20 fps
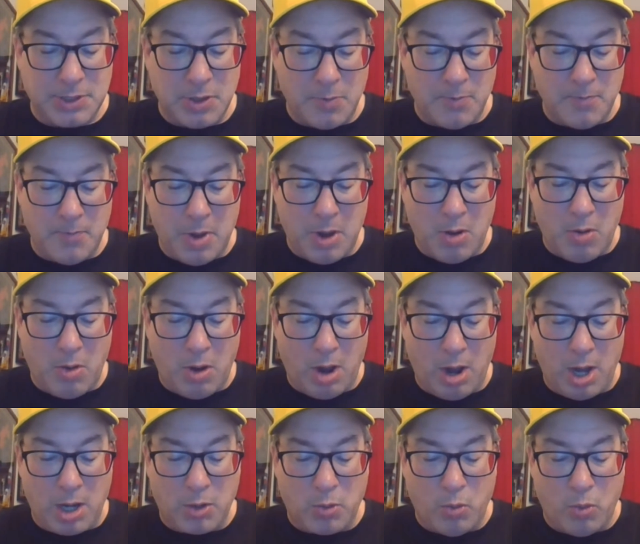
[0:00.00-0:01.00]
the
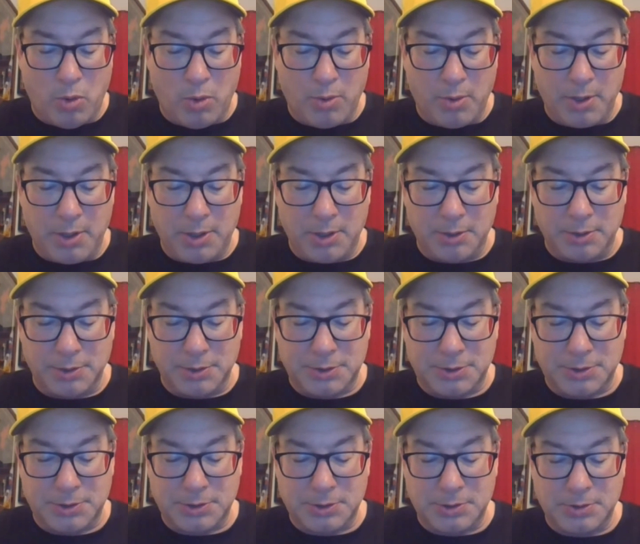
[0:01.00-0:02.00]
Mohawk
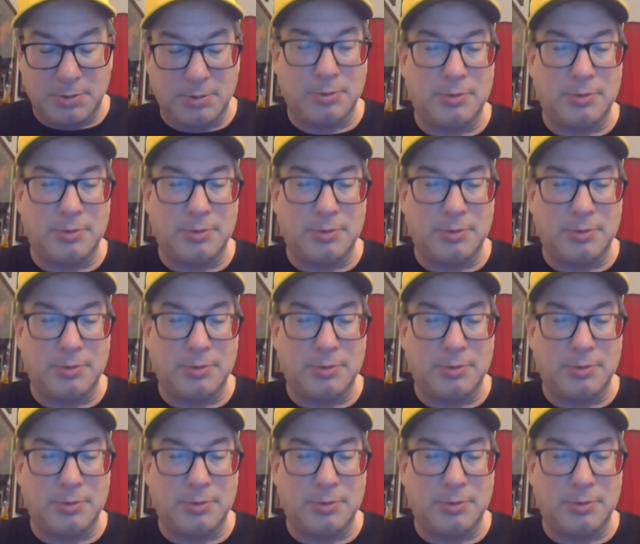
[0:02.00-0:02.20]
Warriors,